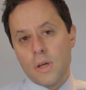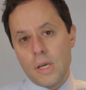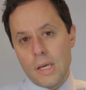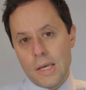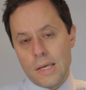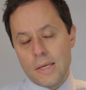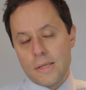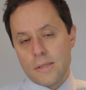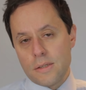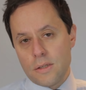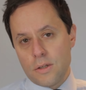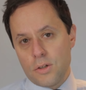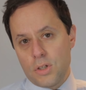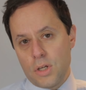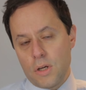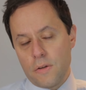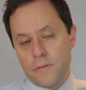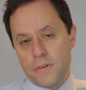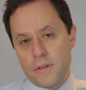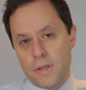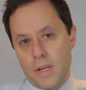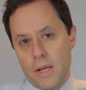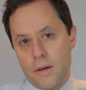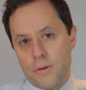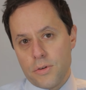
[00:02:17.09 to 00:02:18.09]
is
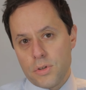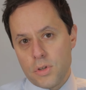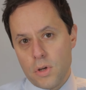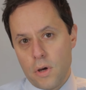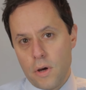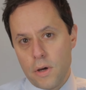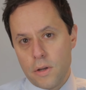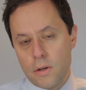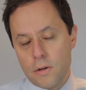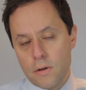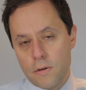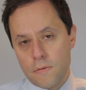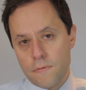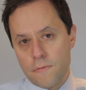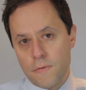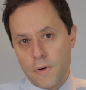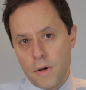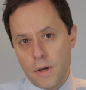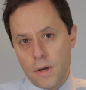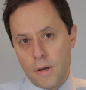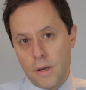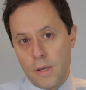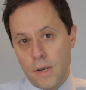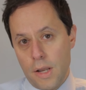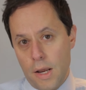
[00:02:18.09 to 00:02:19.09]
sheltered outside of
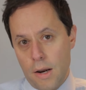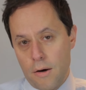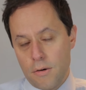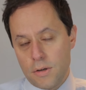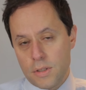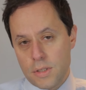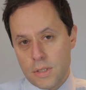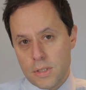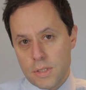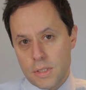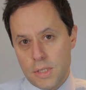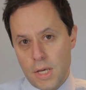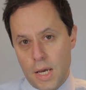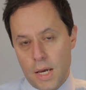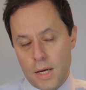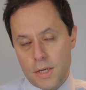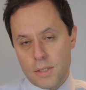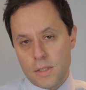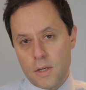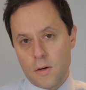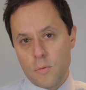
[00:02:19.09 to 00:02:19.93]
inheritance tax,